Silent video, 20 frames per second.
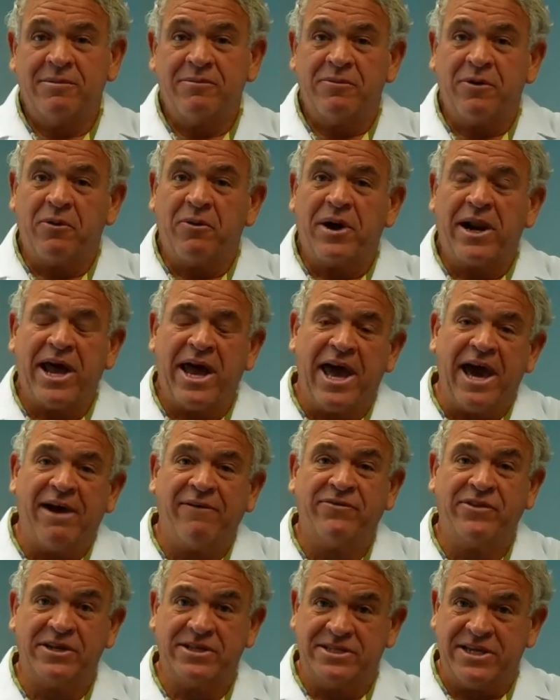But what I
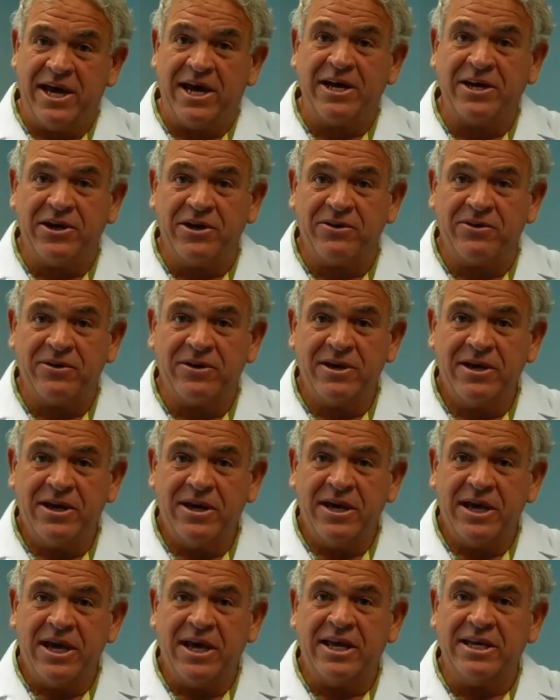have to tell you
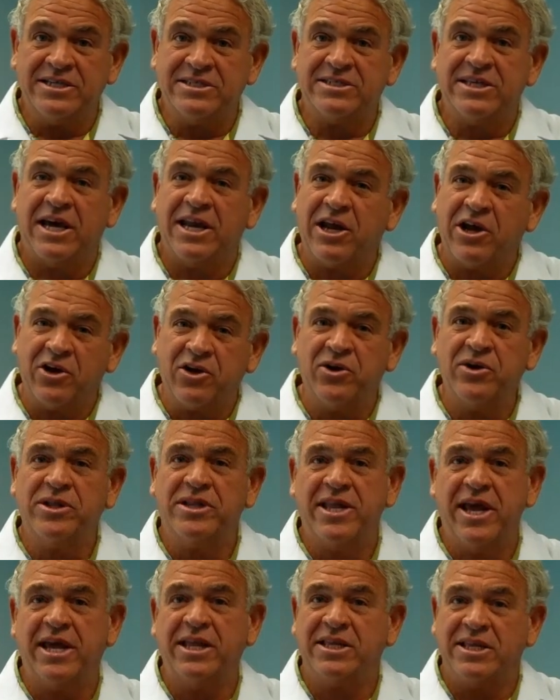is that a good
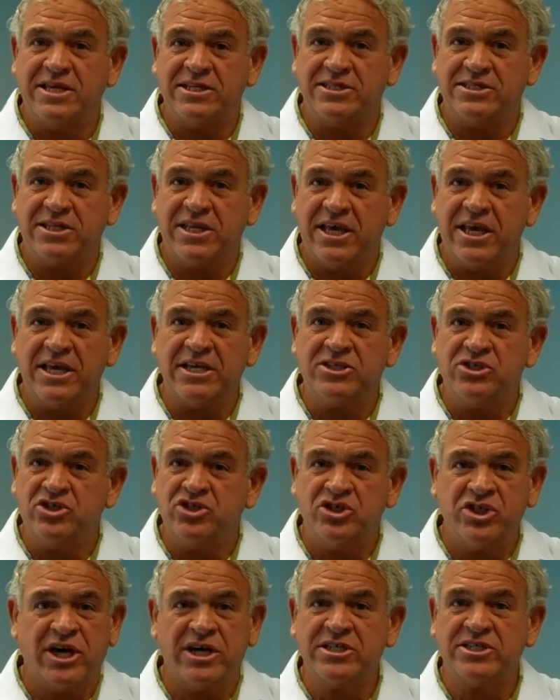dentist is
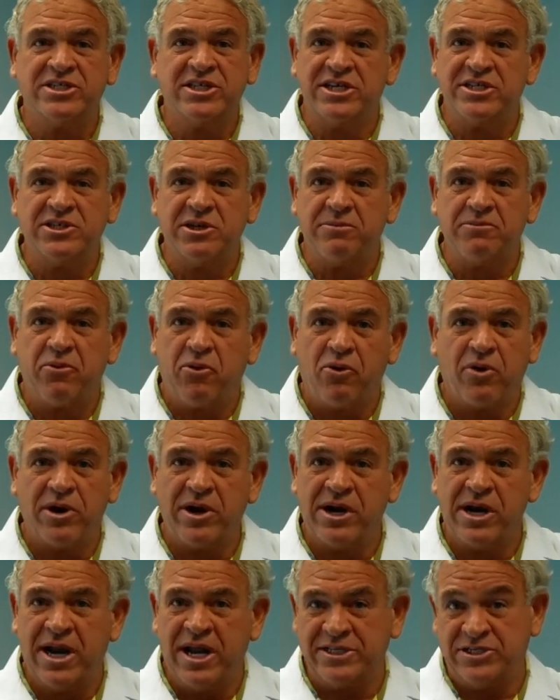just as
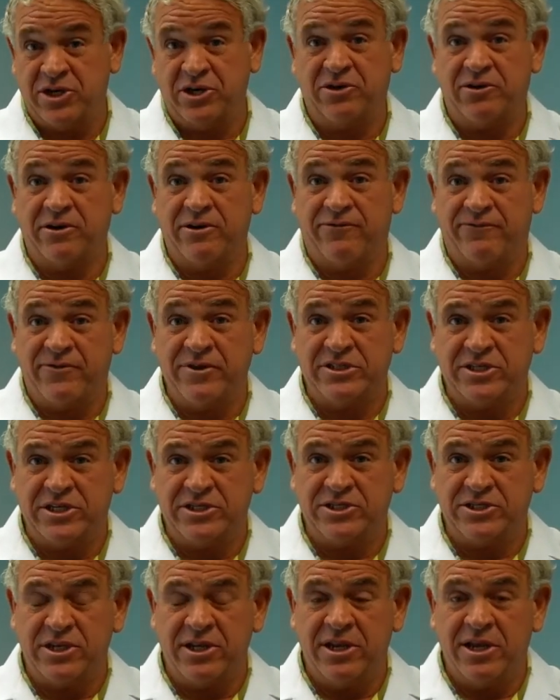important as a good
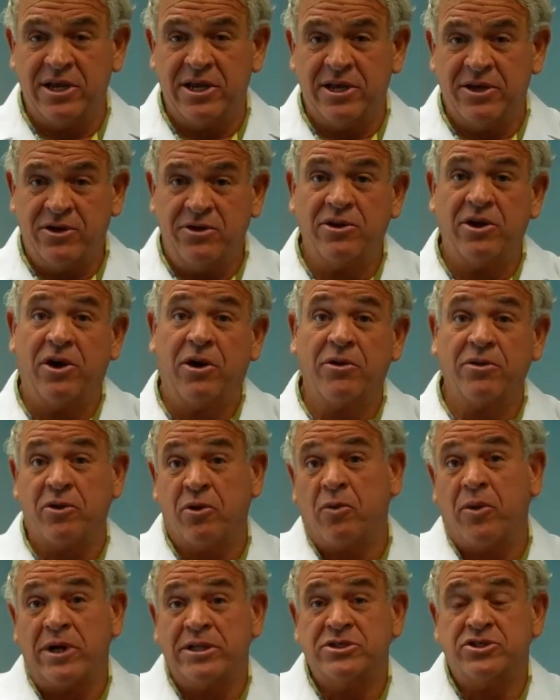physician. You know, the
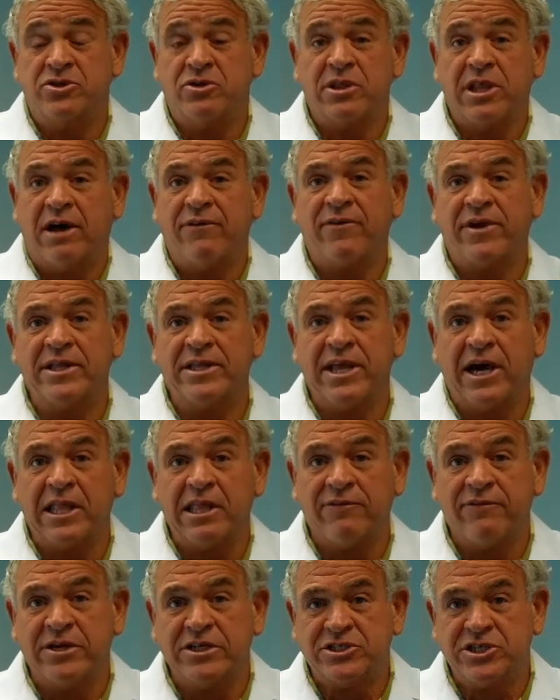ones you love on
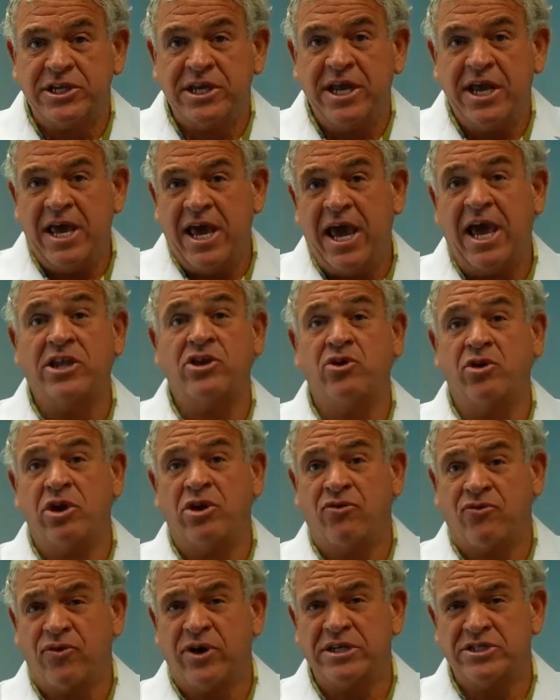television and you'd
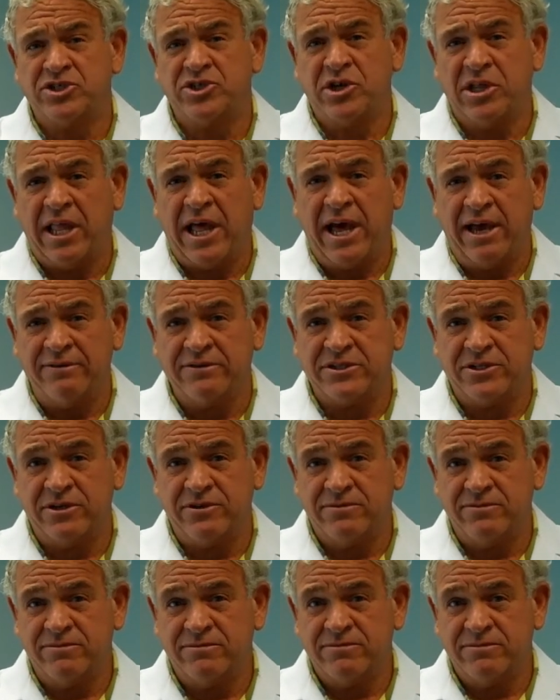entrust your lives to.